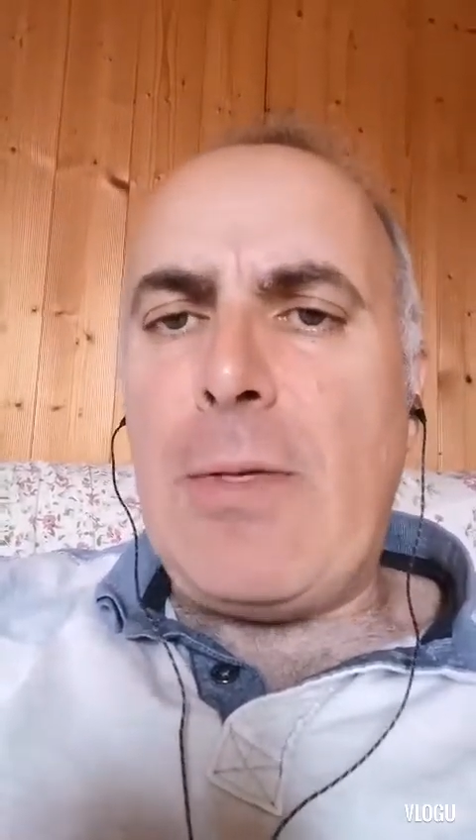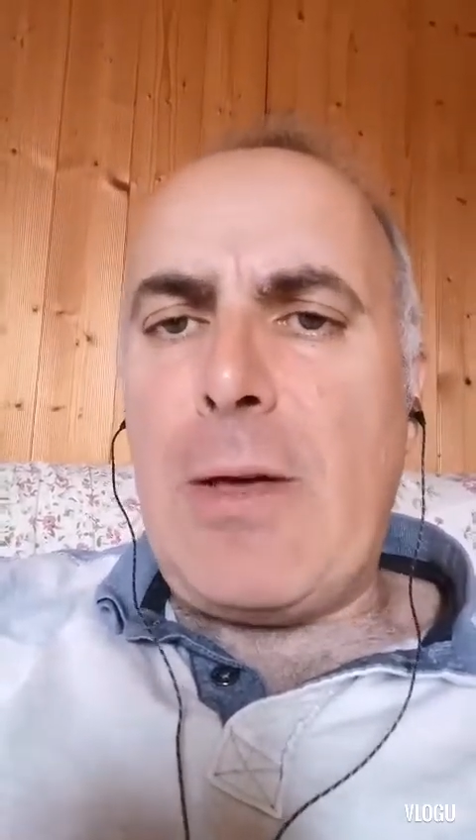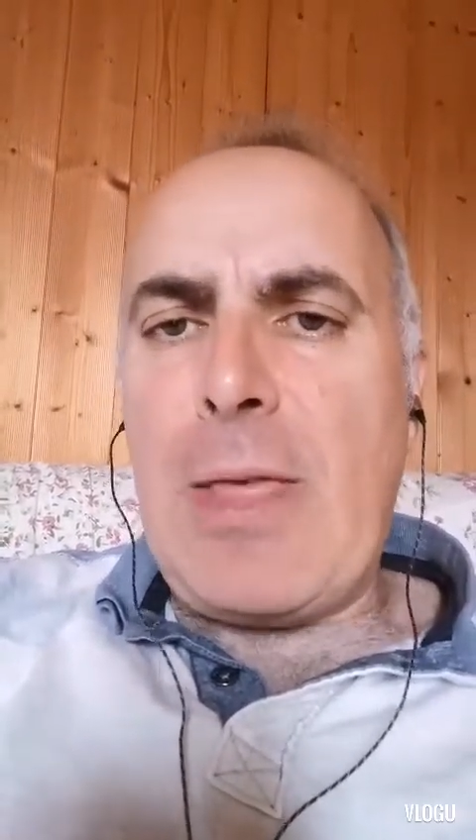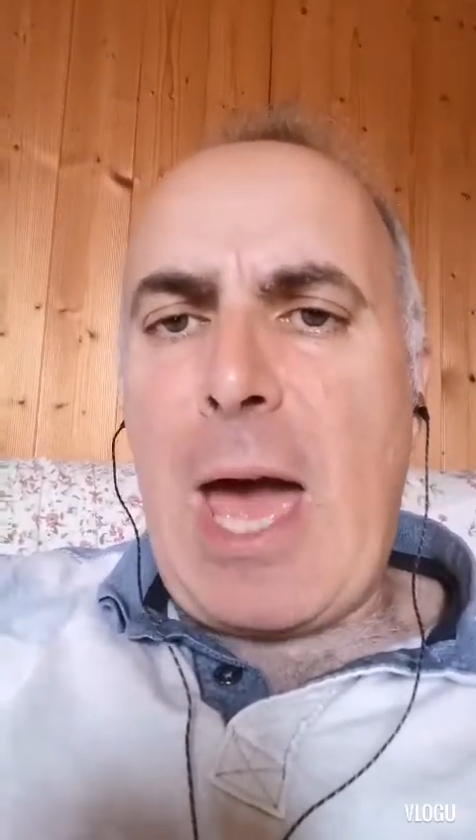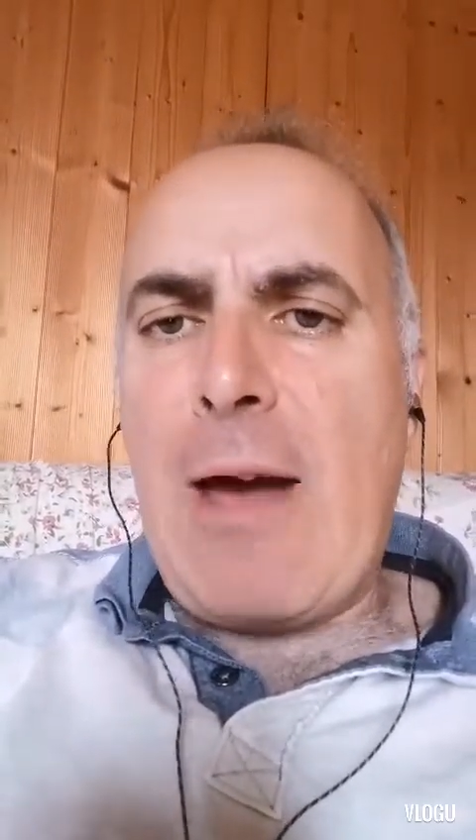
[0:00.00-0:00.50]

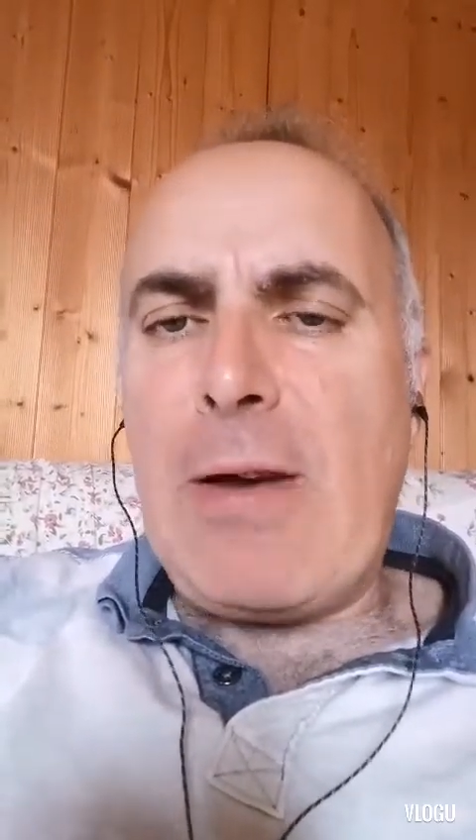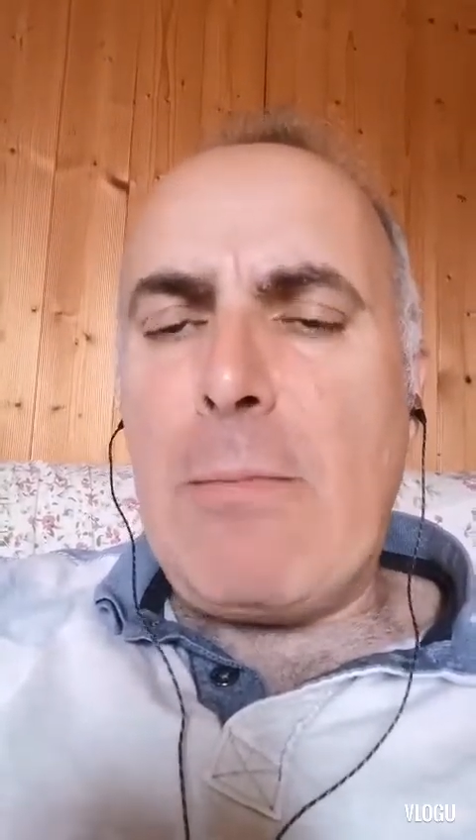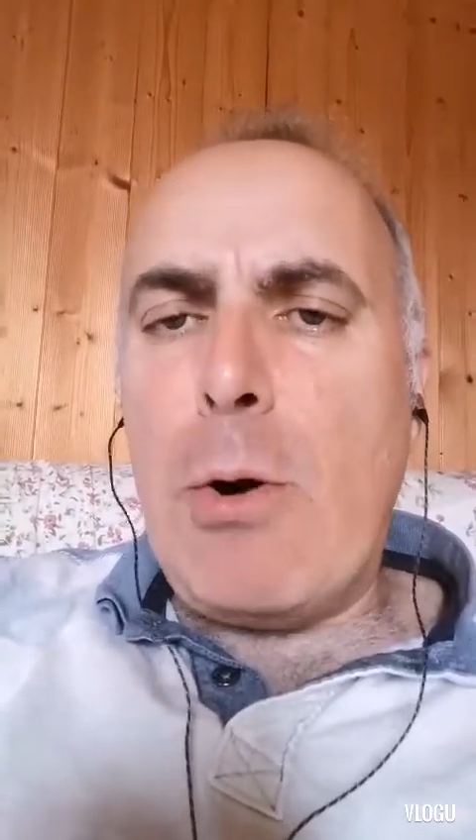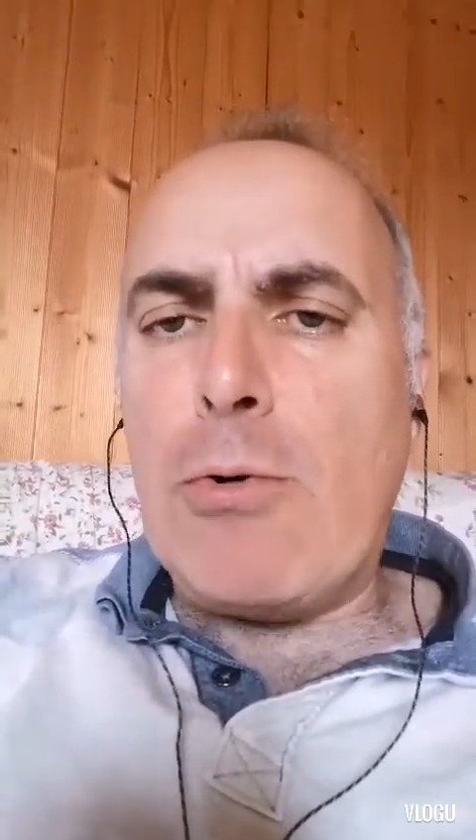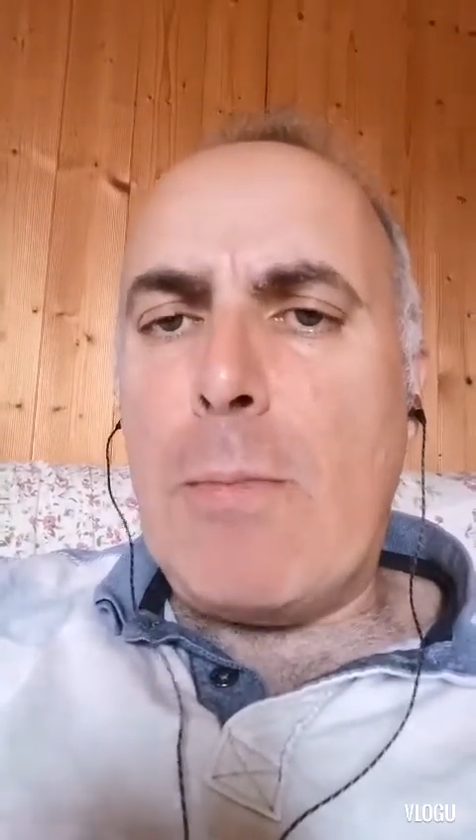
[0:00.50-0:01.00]
that they're having
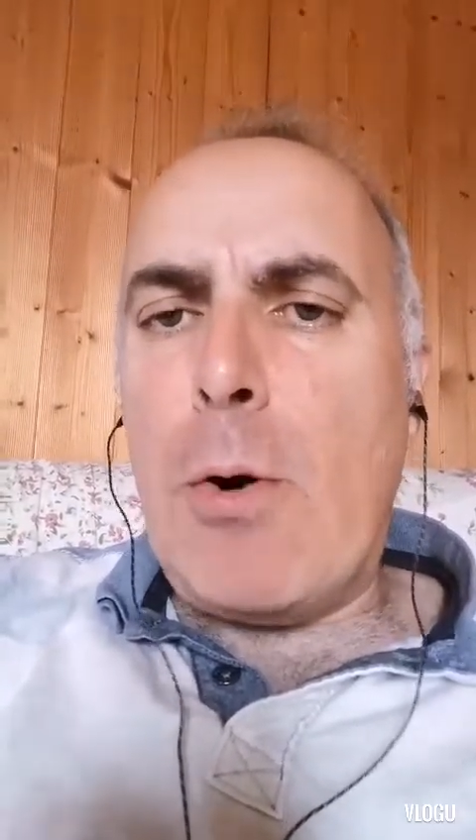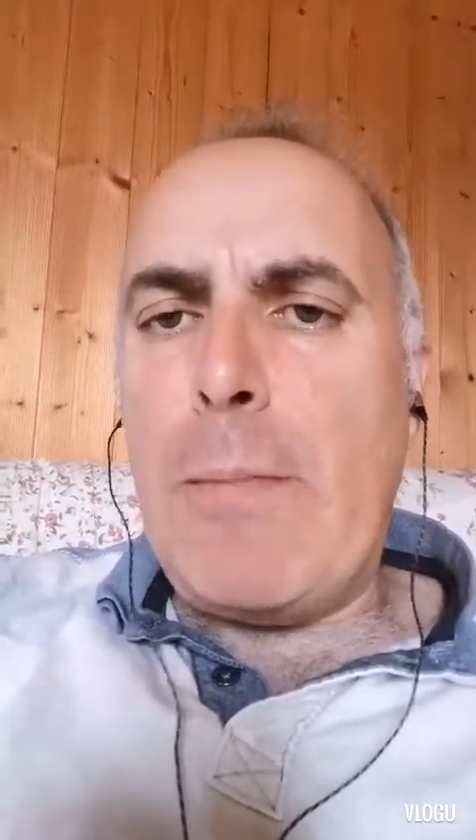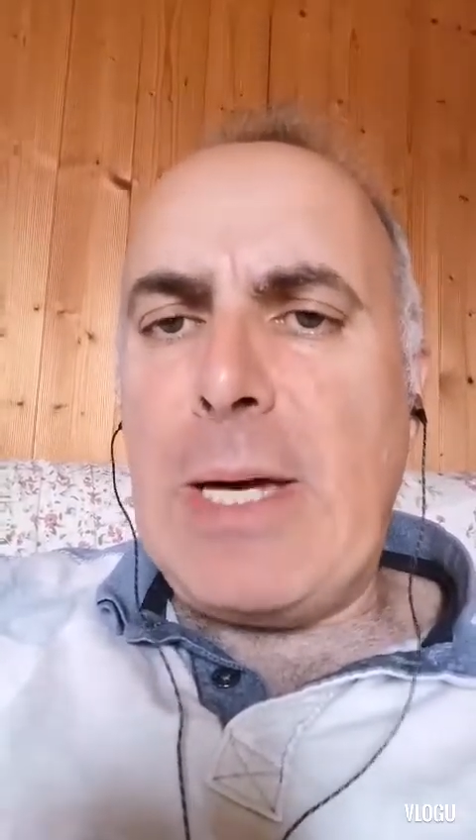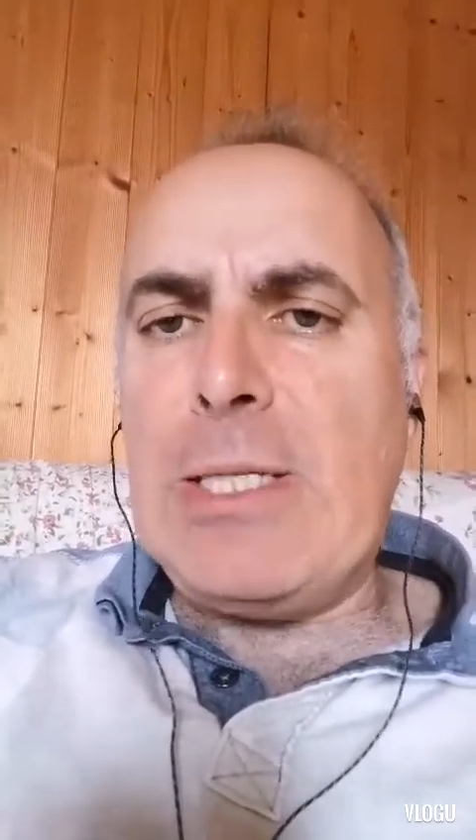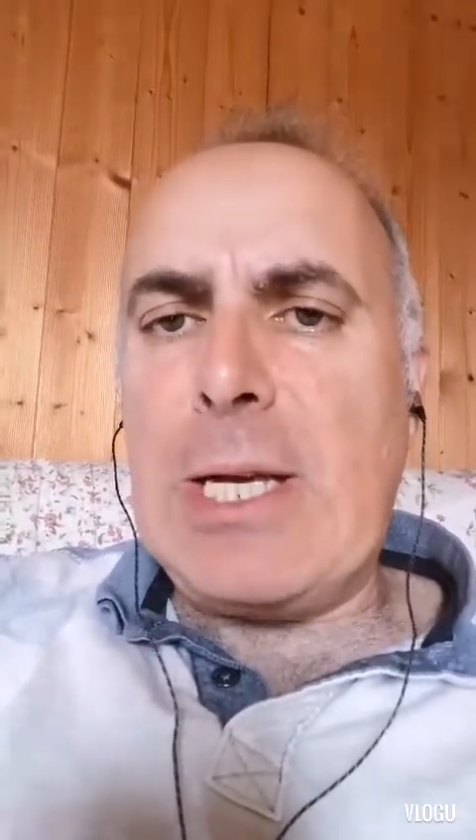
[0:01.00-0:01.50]
more and more
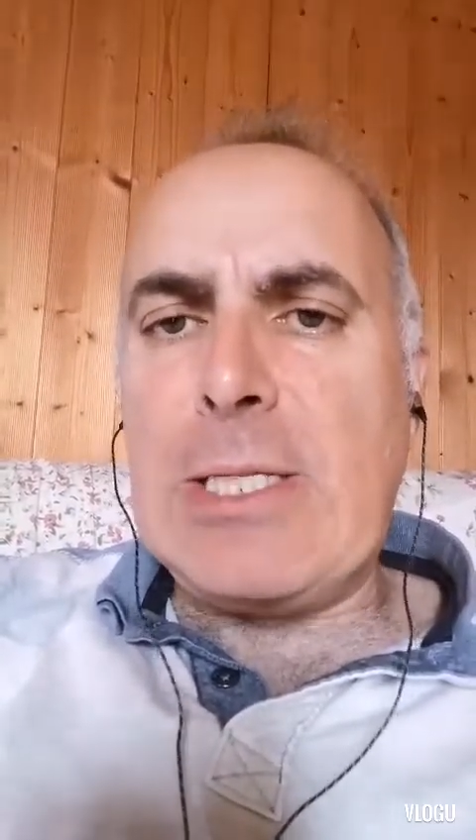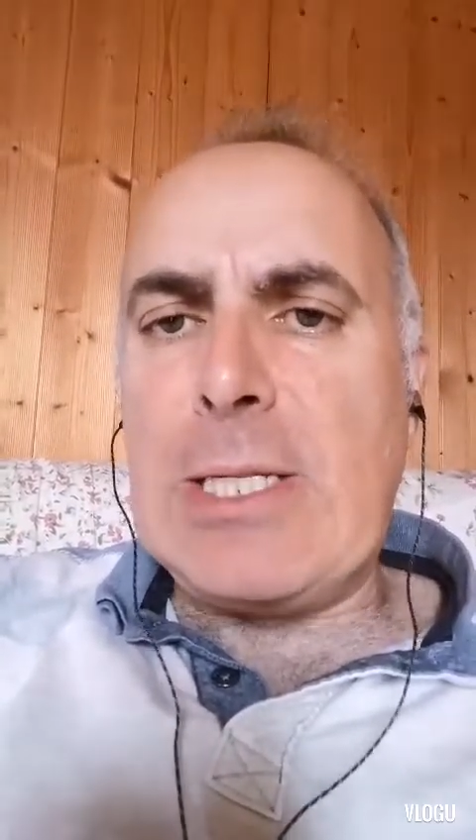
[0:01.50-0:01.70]
meetings